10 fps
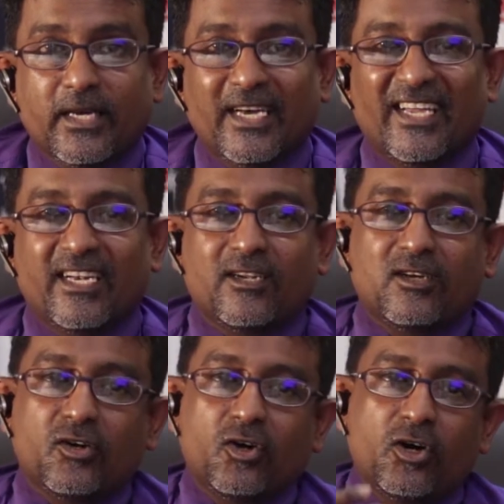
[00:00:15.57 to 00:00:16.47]
and
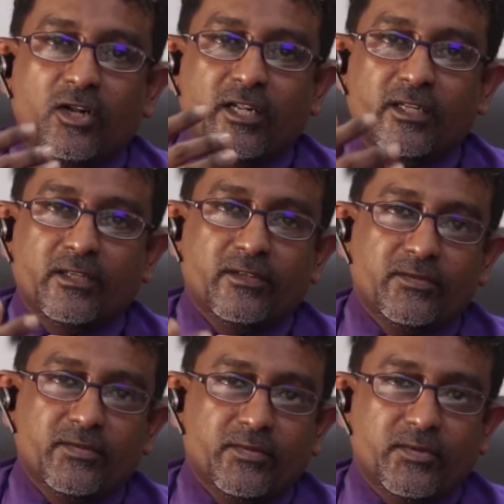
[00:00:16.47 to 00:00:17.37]
all
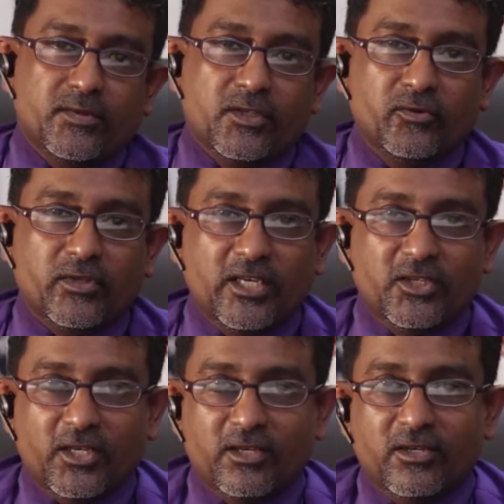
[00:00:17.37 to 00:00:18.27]
South
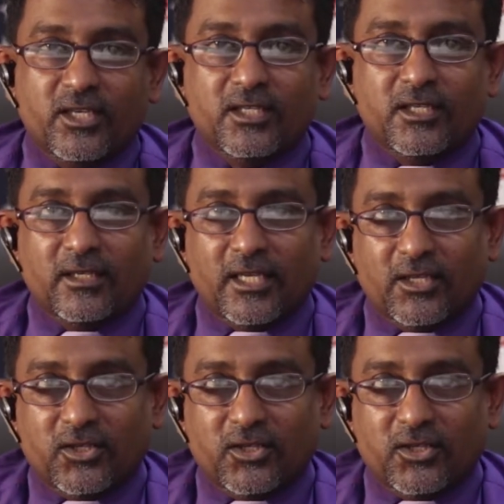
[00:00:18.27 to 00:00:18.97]
Asian region,